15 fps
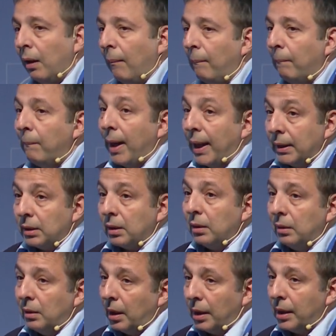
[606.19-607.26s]
But
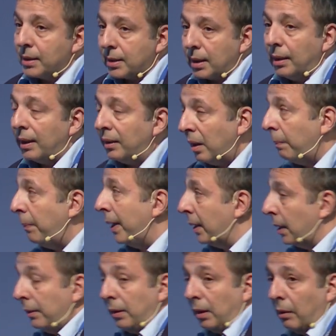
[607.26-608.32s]
there is another
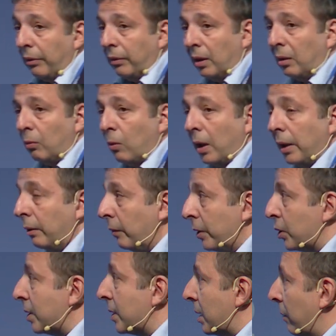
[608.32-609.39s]
penalty, a third one, which
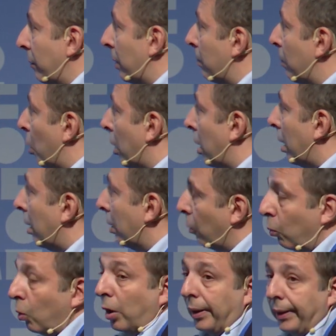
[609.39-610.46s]
is even more
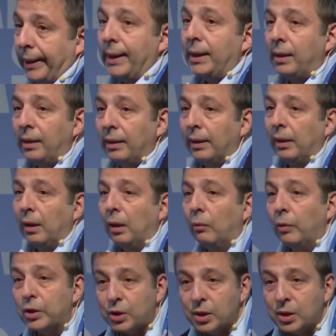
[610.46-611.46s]
worrying, which is